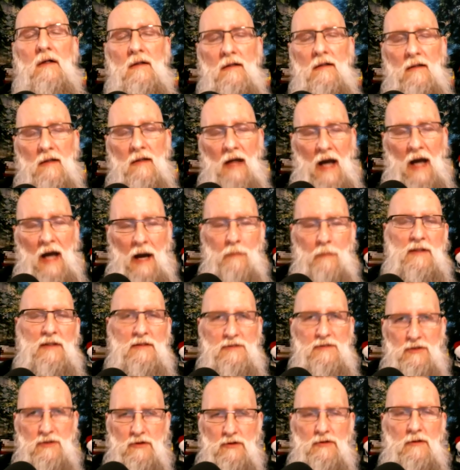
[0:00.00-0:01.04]

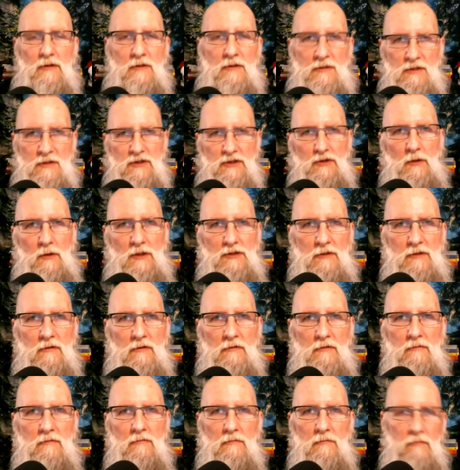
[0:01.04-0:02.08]
Happiness usually is situational,
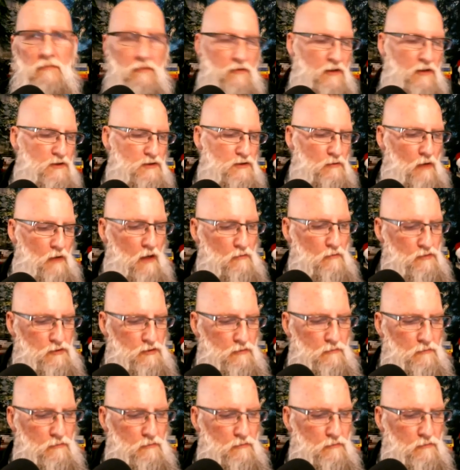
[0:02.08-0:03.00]
things around you.